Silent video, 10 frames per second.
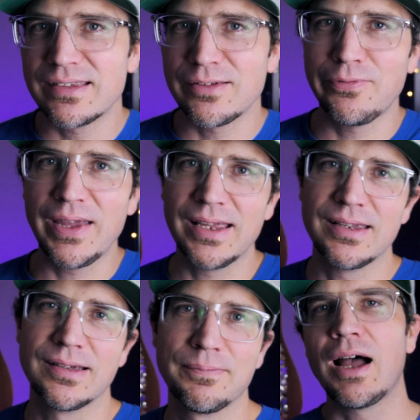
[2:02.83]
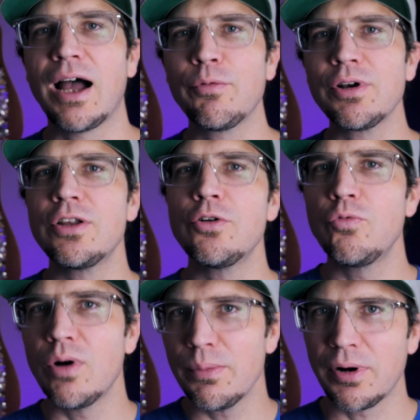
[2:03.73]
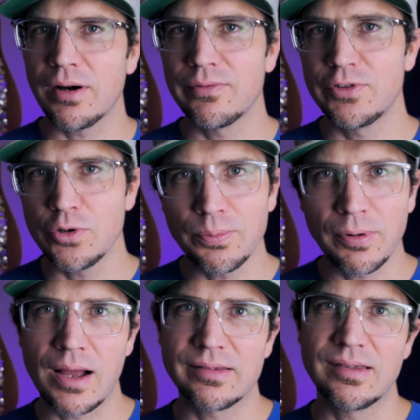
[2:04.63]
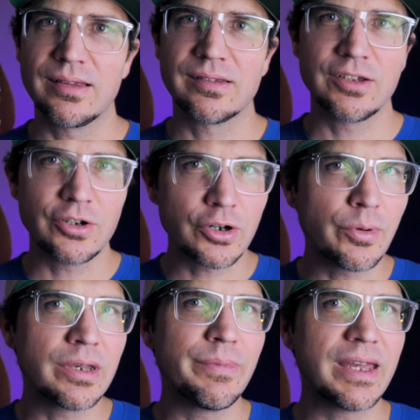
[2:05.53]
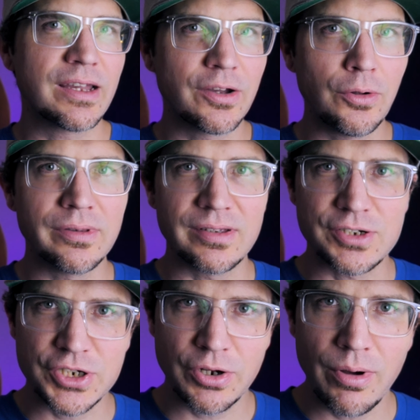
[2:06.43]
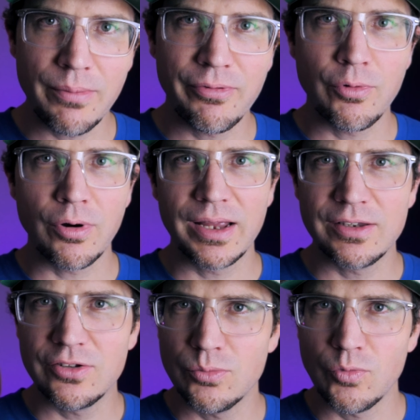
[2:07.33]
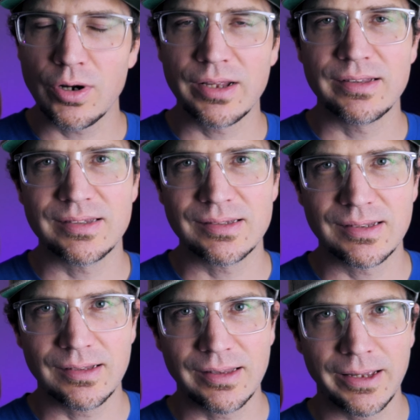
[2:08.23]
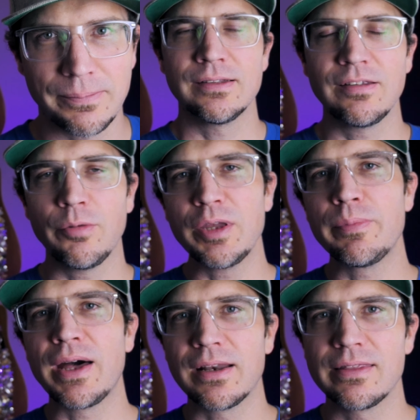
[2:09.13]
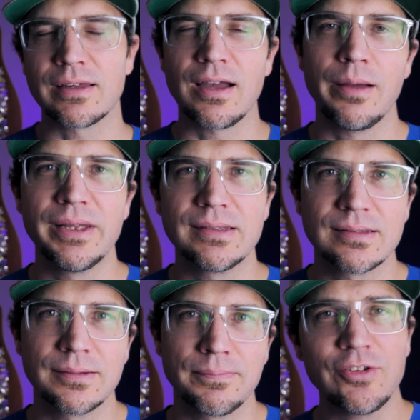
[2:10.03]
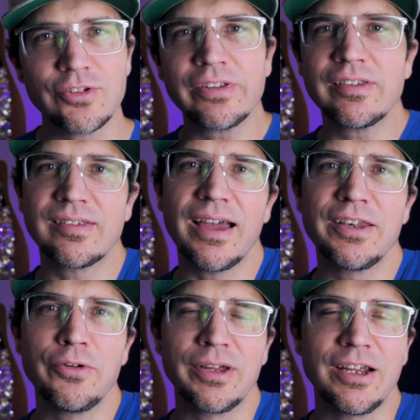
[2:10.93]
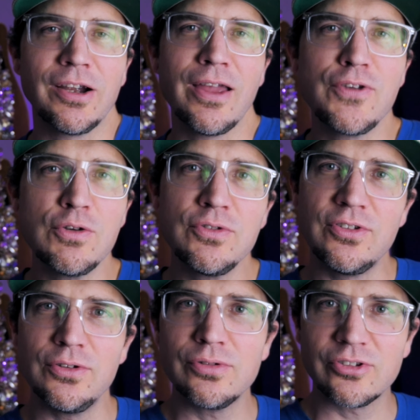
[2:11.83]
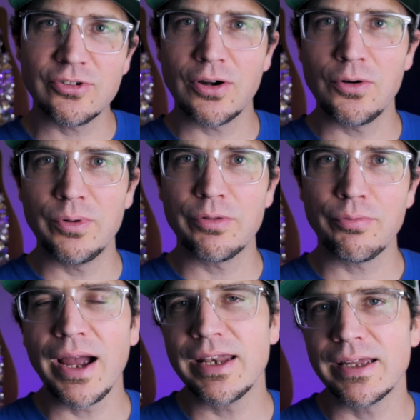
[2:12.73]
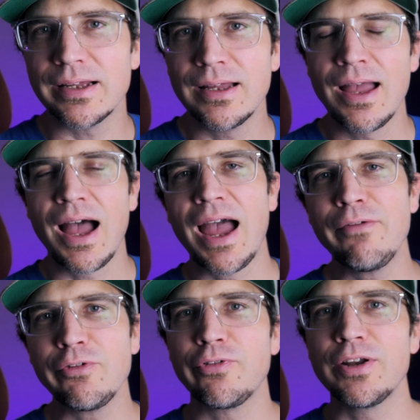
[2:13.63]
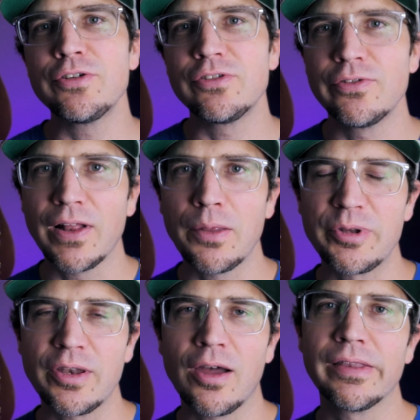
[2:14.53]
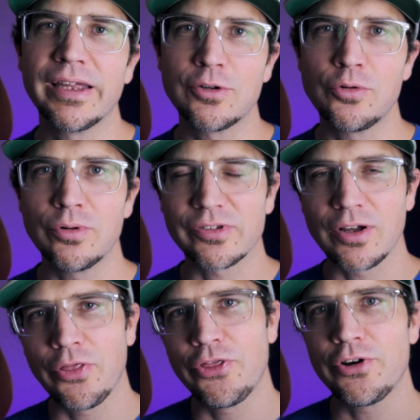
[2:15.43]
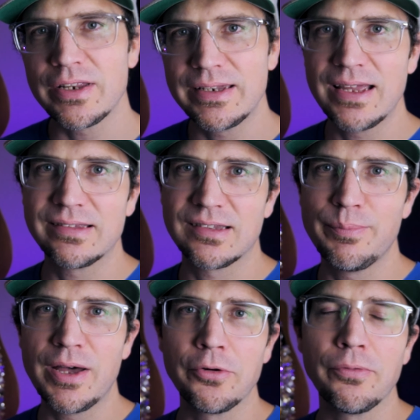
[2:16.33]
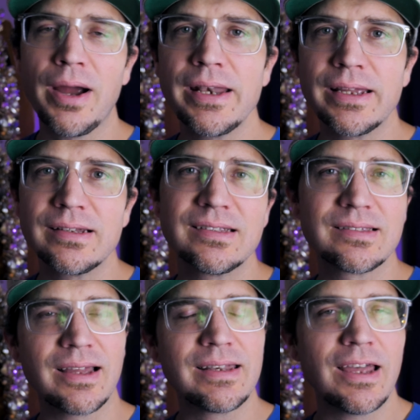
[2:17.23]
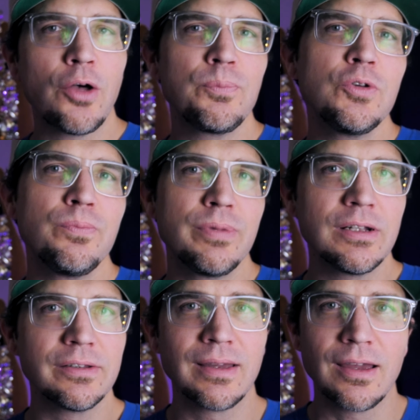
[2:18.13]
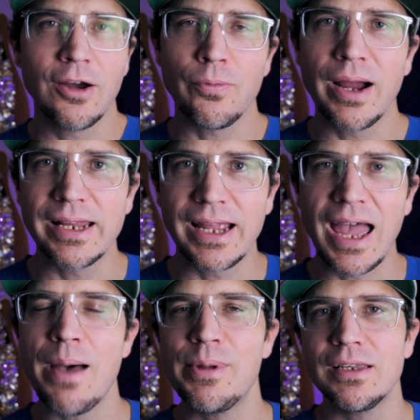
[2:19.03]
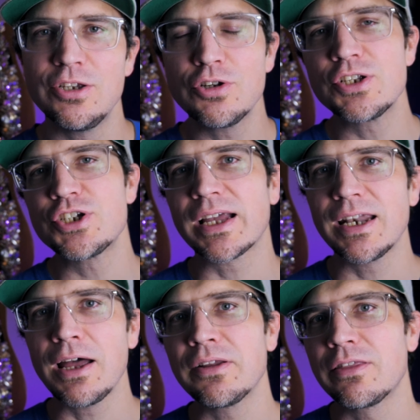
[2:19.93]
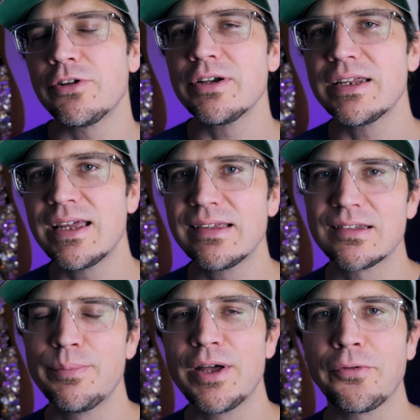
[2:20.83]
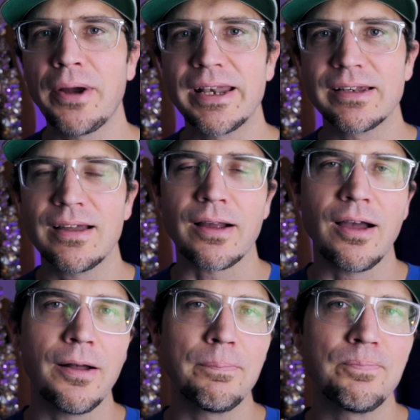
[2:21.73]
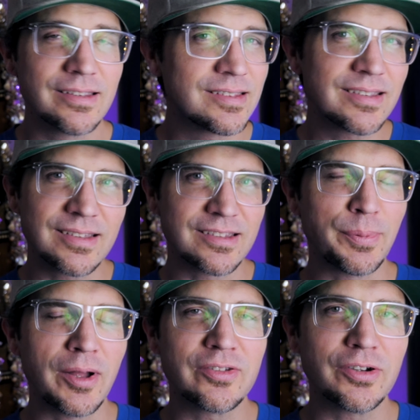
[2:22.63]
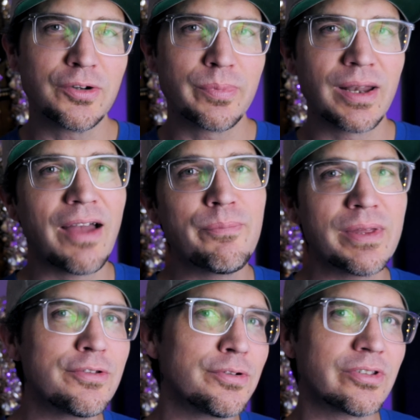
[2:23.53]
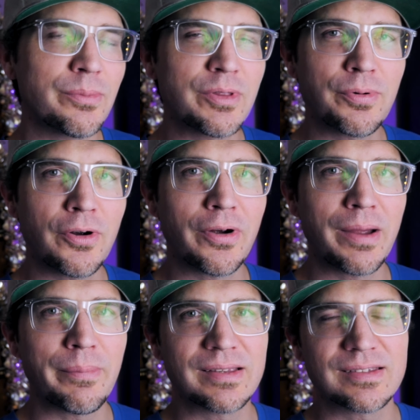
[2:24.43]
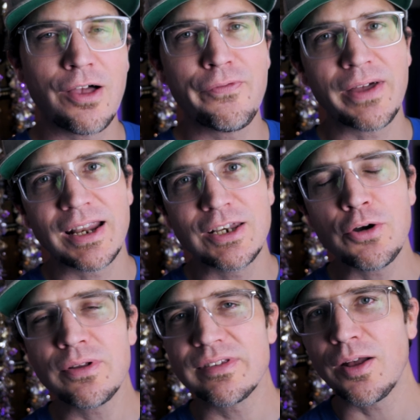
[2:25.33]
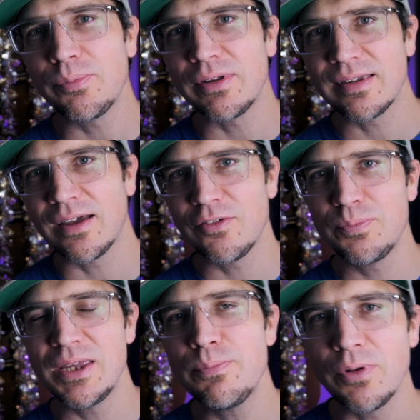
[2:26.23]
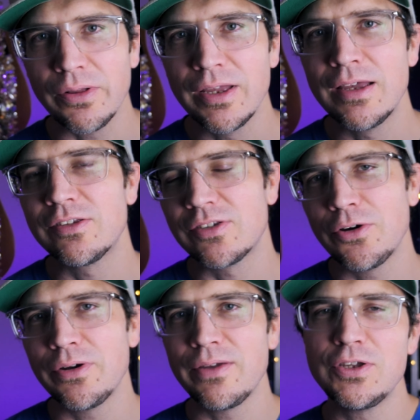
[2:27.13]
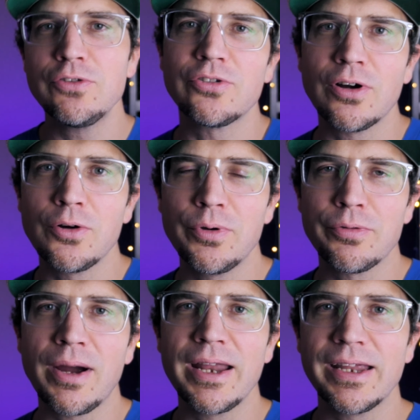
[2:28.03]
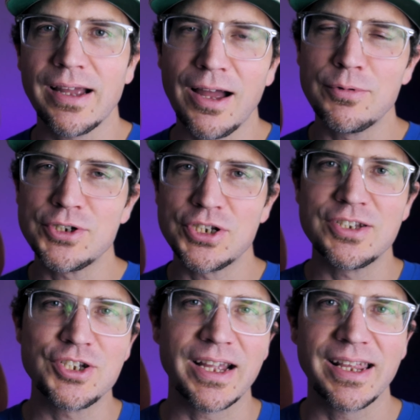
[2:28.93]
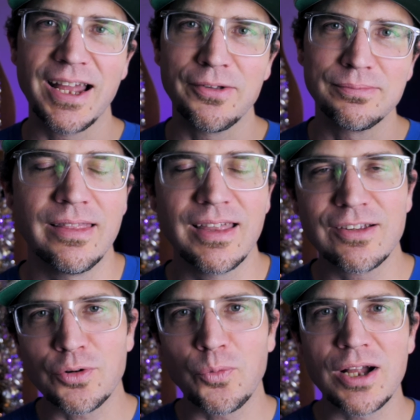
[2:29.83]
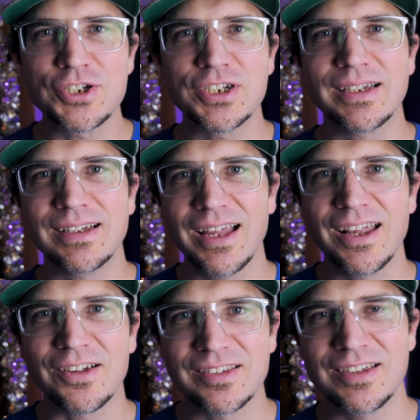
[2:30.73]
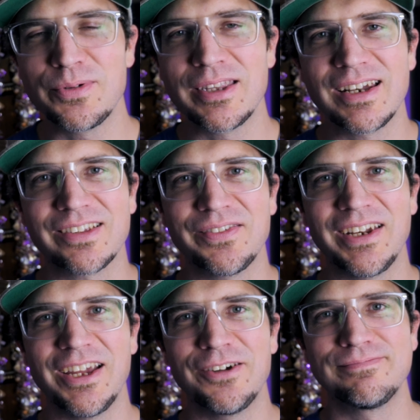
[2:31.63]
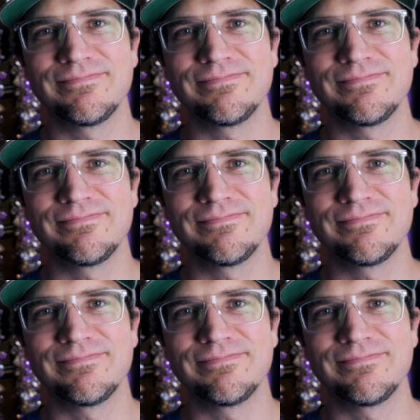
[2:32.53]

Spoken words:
to fade. I want to know what part of your process you're going to make a goal to show up for and do more consistently. Tell me about it in the comments. And just a side note here, if you do struggle with writing, I have a friend who developed an online course called 30 Days to Better Writing designed to help you build a writing habit. You can check it out at 30daystobetterwriting.com. This isn't sponsored, but I've been through some of the program myself and I know it's helped a ton of people. So if you struggle with writing, I want you to check it out. Thanks for watching, and I'll see you in the next video.